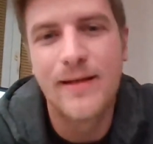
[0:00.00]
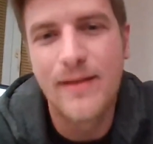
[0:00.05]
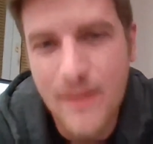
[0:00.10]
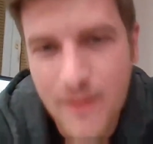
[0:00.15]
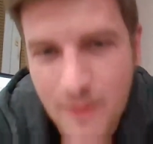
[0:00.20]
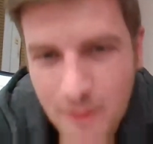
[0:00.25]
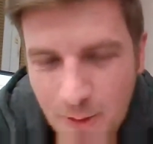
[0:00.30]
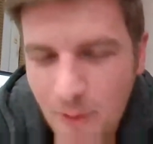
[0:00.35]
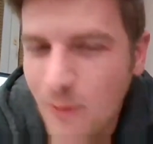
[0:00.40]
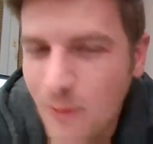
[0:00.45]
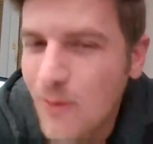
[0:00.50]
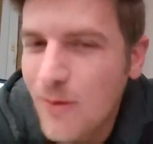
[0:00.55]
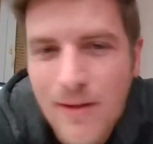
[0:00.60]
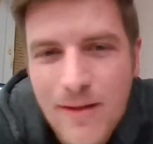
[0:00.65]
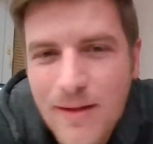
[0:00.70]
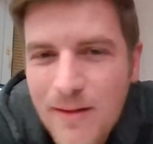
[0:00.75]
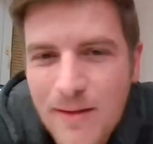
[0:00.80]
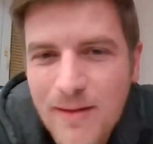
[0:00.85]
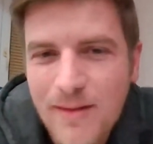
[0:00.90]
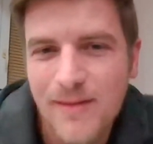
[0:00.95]
You know,
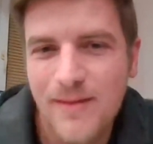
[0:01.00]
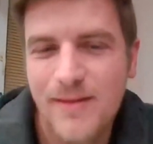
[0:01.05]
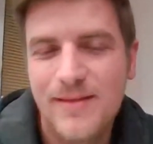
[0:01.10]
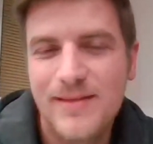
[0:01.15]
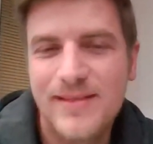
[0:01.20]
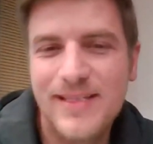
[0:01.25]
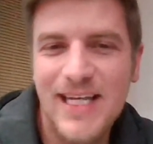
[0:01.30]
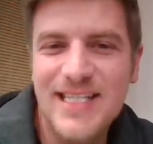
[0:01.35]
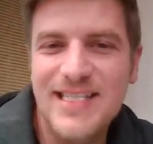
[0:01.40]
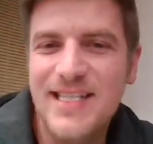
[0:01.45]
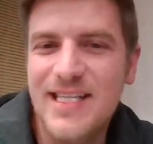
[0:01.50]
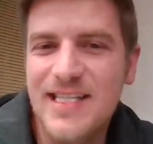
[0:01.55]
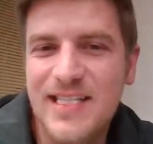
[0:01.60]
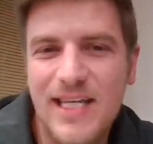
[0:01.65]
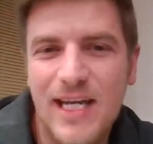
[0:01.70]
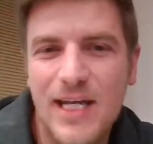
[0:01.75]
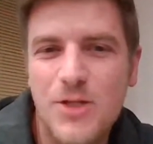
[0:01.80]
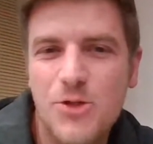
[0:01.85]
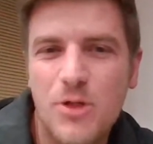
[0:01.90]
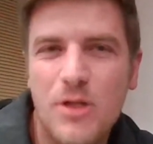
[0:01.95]
that's the
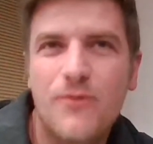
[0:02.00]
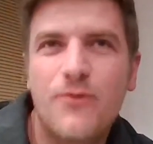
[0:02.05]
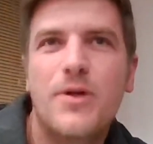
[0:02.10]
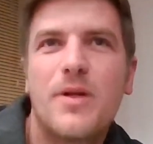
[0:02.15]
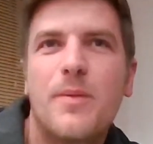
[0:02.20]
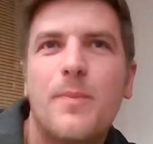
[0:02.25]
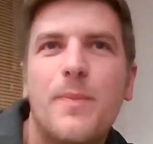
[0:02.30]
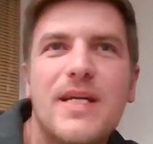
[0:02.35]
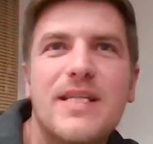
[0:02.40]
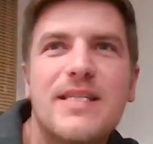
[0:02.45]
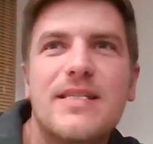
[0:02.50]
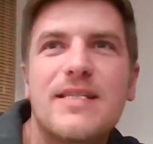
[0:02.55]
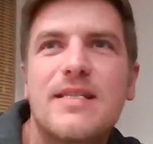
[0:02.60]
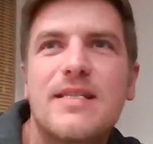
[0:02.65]
schedule for the past,